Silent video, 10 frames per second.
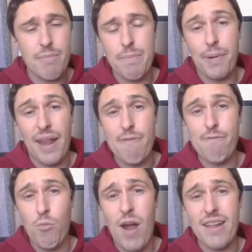I mean, playing
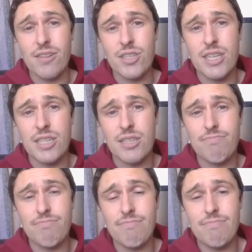for Wales
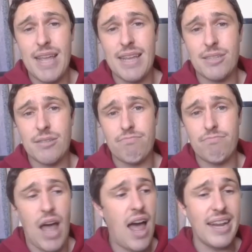is
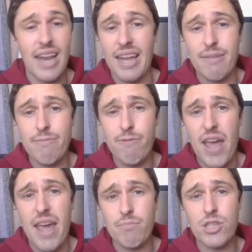the highlight
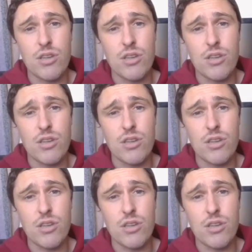for him.